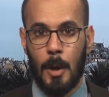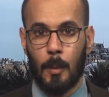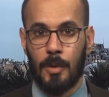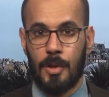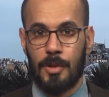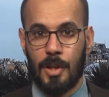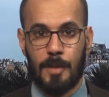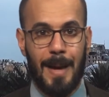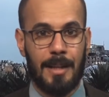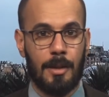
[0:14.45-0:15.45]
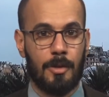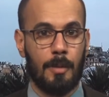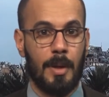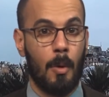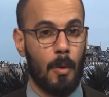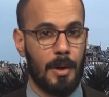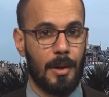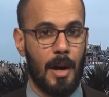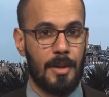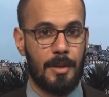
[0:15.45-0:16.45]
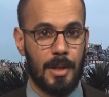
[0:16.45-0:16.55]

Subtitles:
which is expected to be organized